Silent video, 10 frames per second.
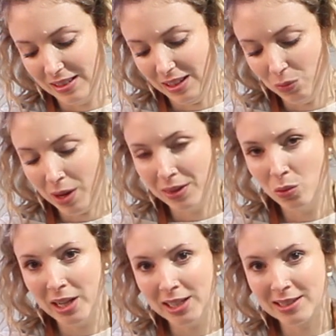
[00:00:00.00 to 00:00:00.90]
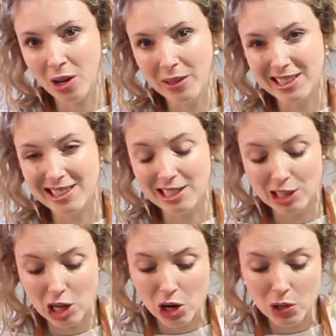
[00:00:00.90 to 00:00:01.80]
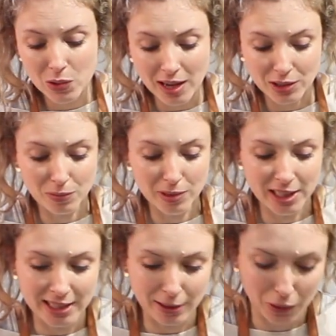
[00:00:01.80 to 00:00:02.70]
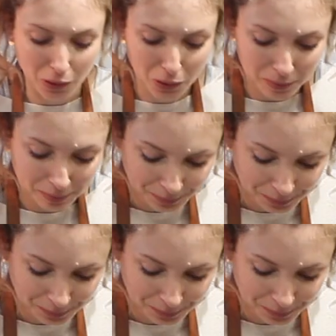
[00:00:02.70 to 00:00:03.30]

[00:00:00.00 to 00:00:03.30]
And when the wheel is going slow, that's really difficult.